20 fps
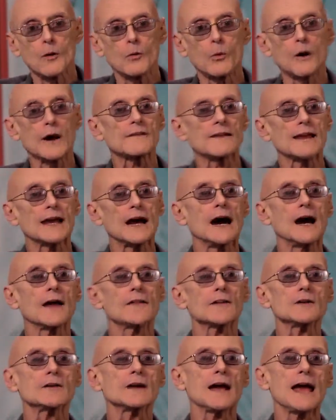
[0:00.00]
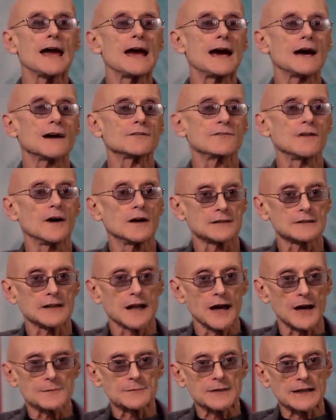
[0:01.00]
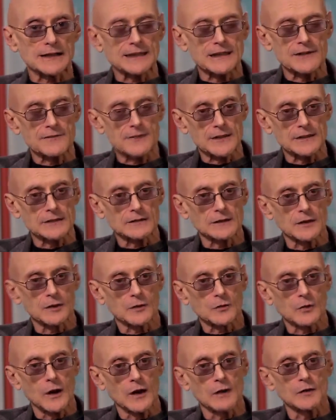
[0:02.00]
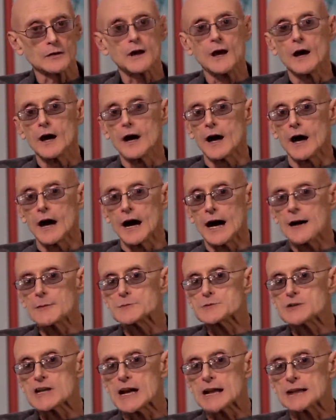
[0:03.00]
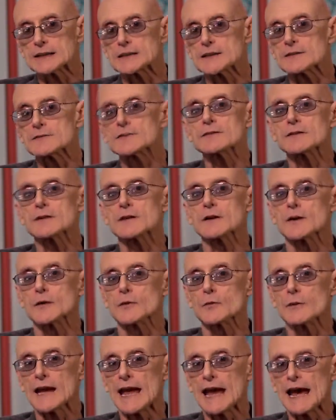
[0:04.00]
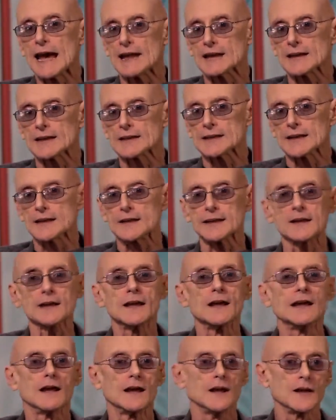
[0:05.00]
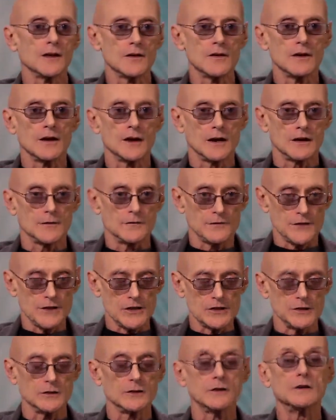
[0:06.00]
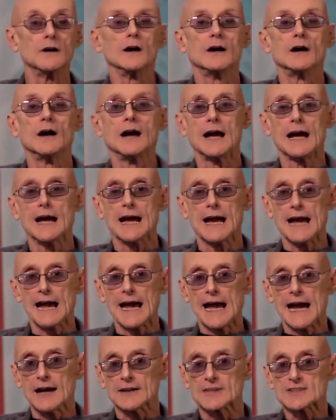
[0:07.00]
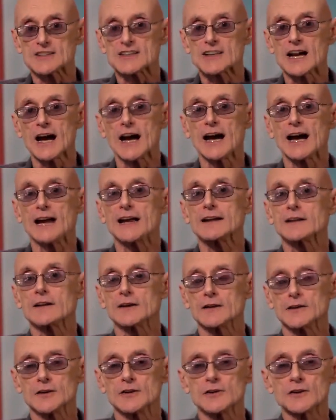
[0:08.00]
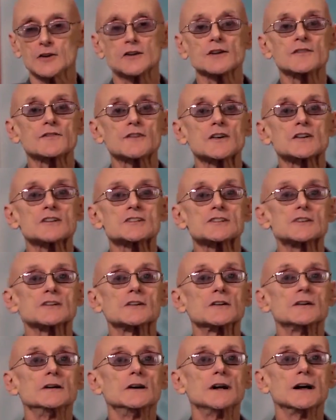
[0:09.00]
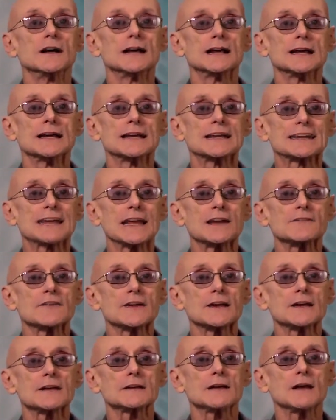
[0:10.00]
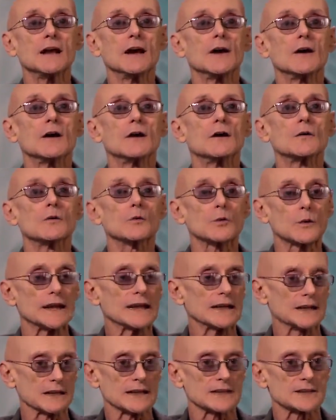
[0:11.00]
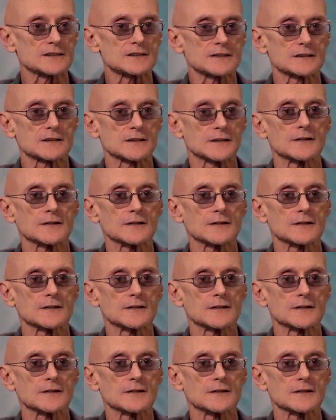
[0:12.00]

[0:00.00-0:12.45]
while the other half adopt a given, quote, objective reality view, outside, universal, given, realist,